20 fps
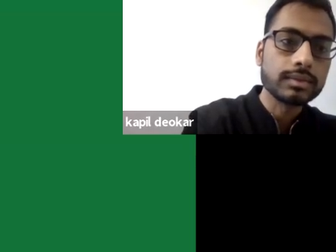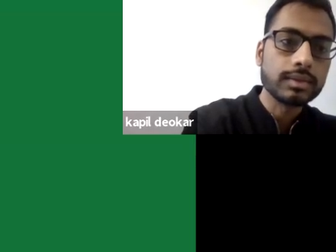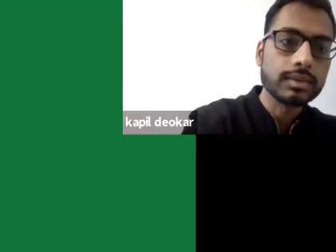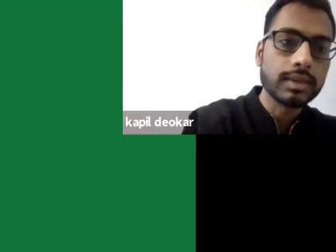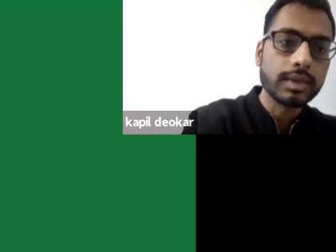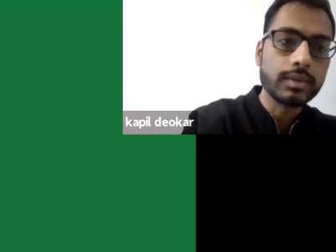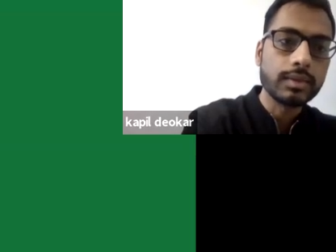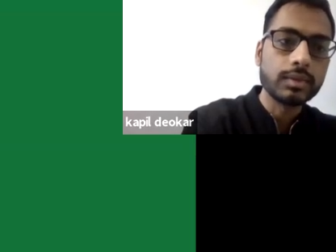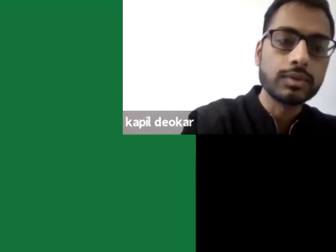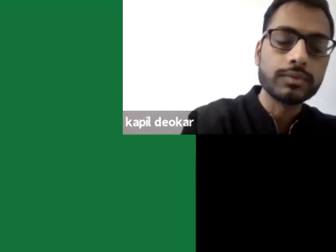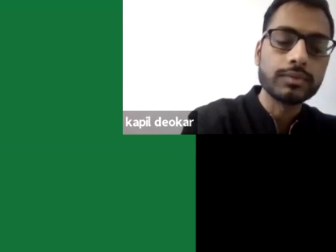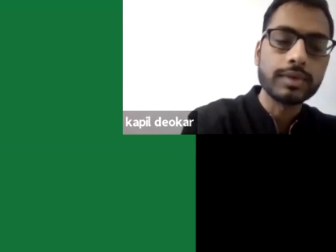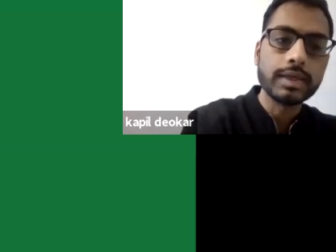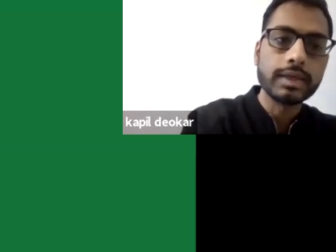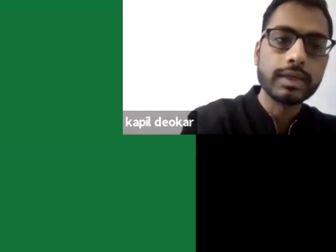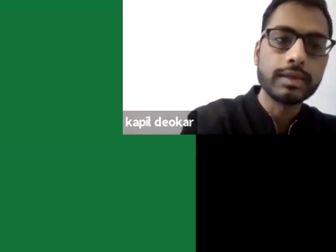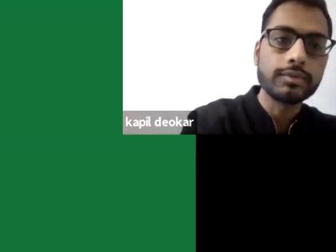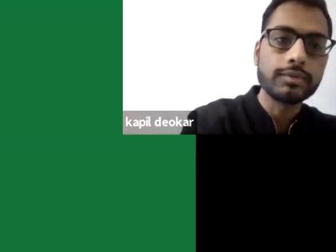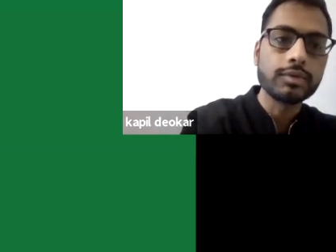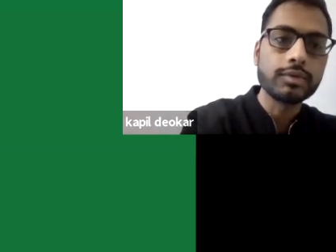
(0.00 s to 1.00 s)
I want to
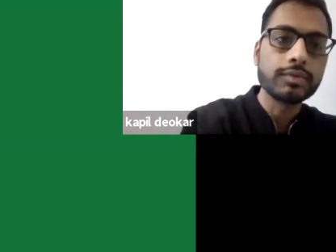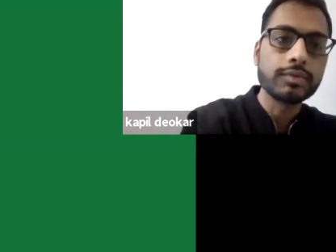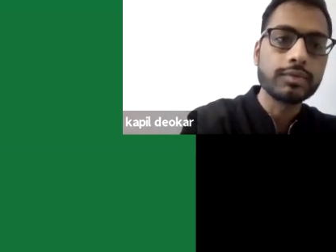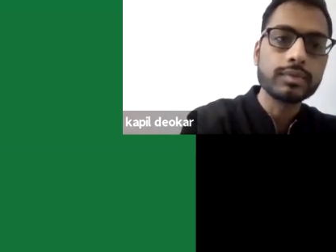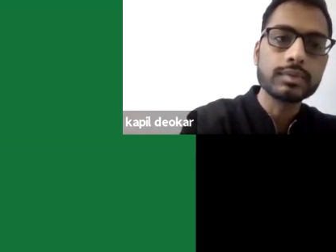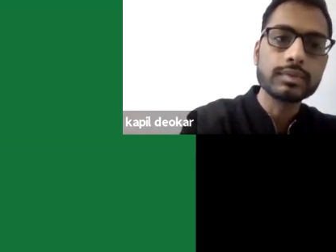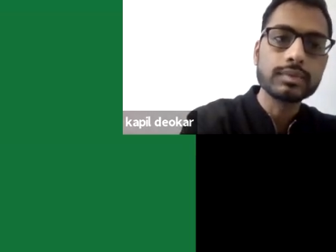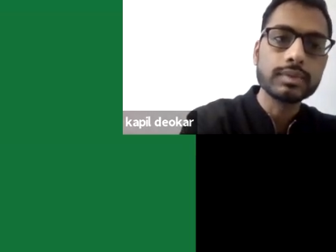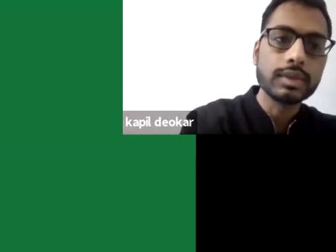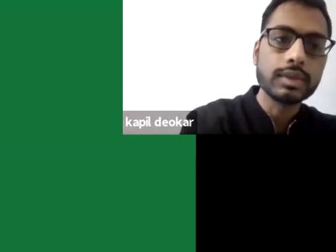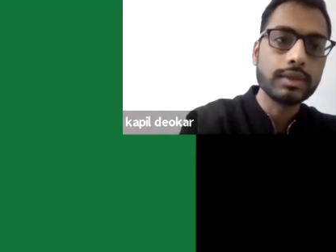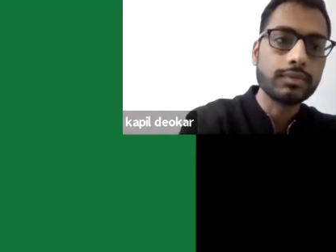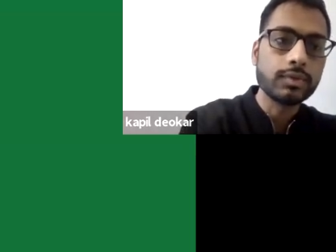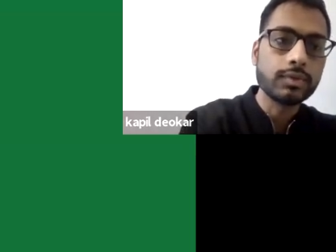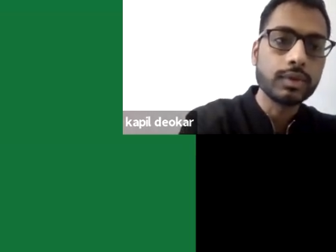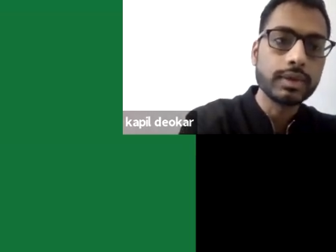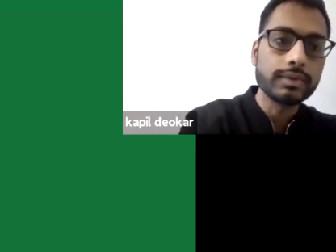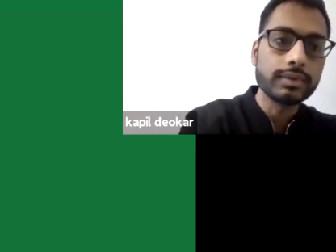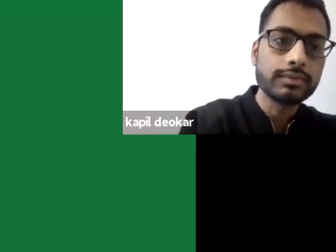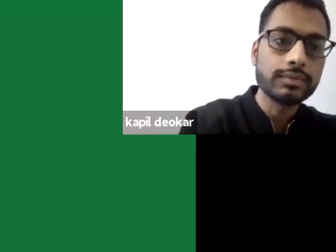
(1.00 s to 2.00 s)
find f of
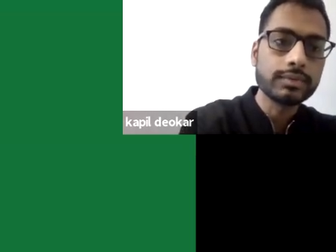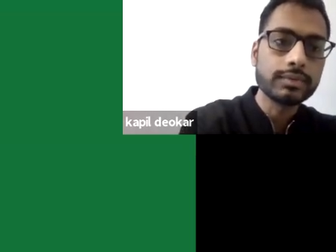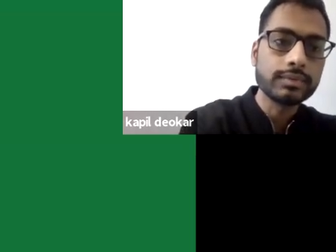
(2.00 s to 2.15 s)
FOF.